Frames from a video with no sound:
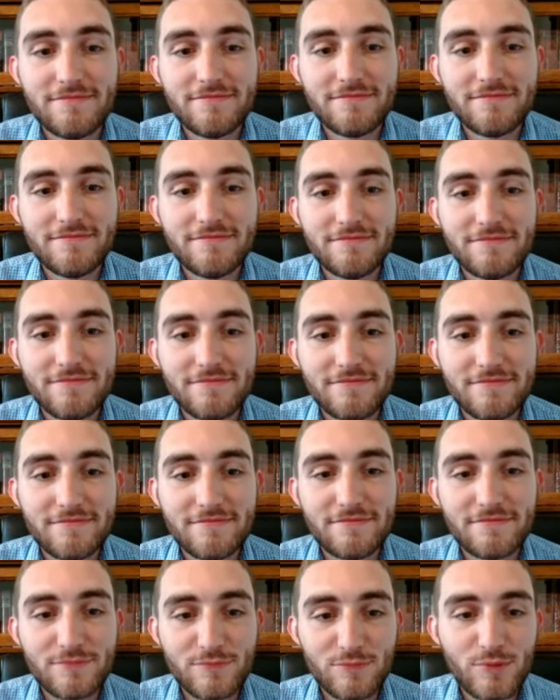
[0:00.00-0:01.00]

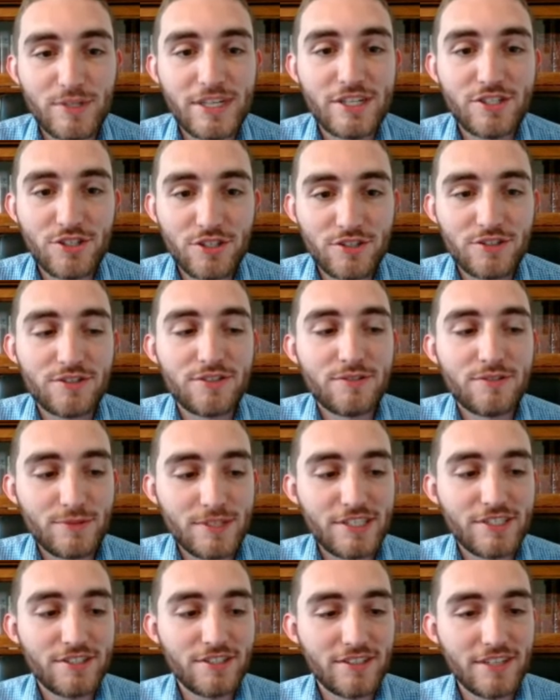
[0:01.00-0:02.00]

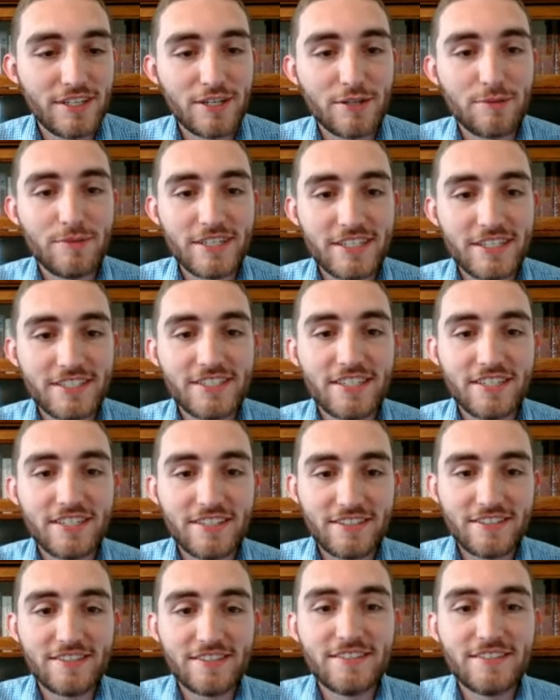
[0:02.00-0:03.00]

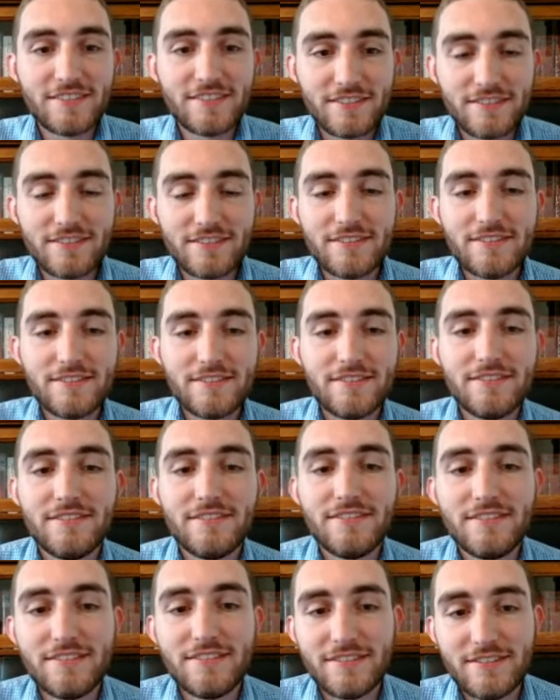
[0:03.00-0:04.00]

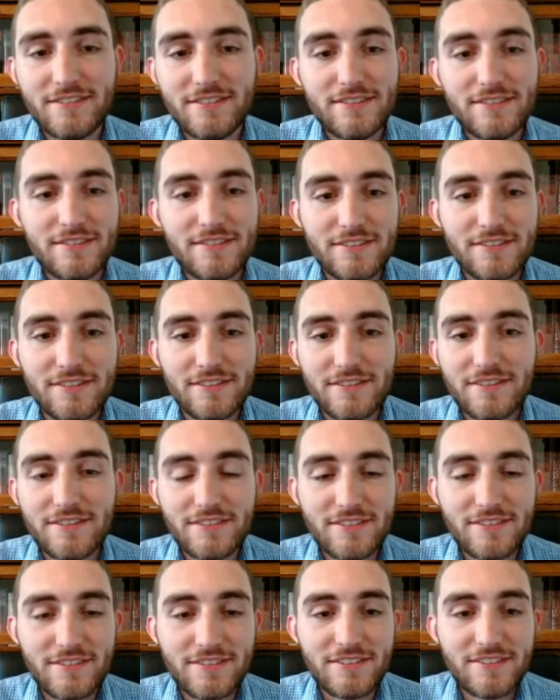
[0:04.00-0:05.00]

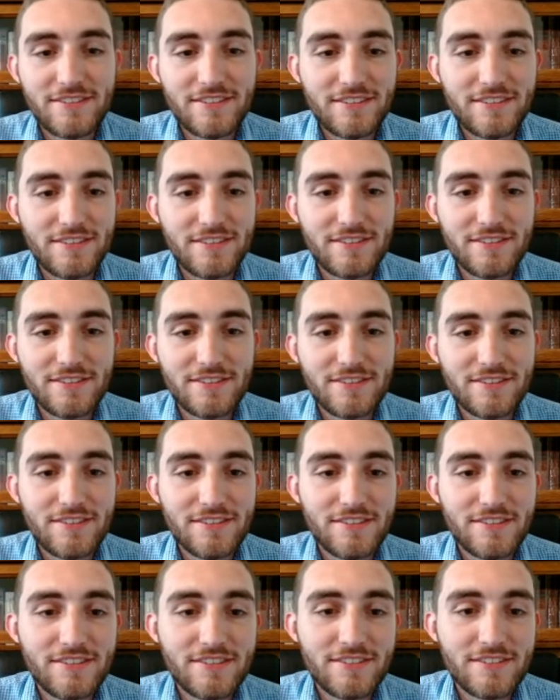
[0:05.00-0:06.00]

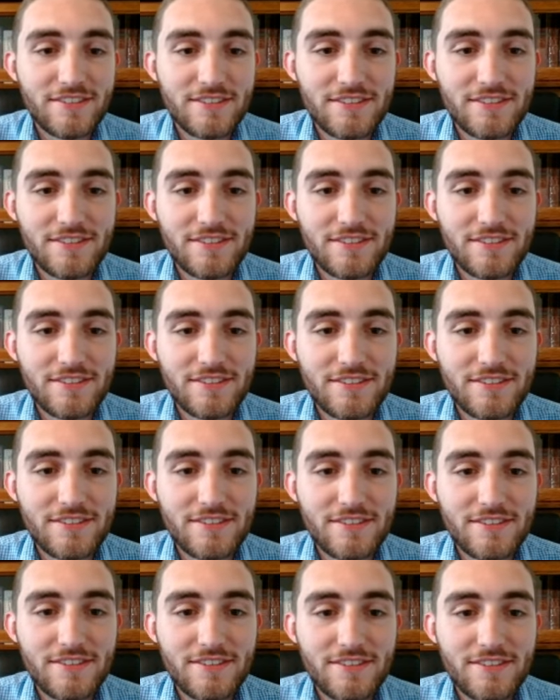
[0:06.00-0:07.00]

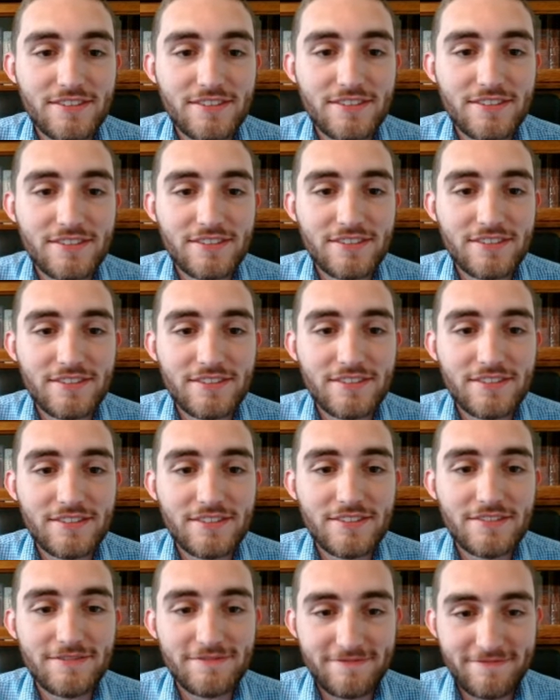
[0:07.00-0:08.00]
(not speaking)